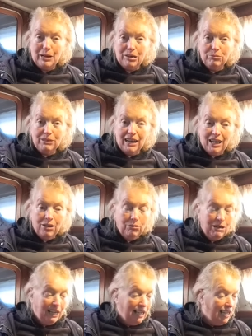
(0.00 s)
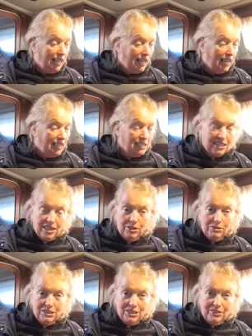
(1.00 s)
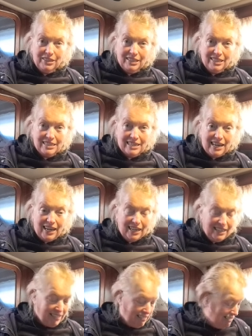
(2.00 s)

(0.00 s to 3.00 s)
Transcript: out now uh, to go and do the other side.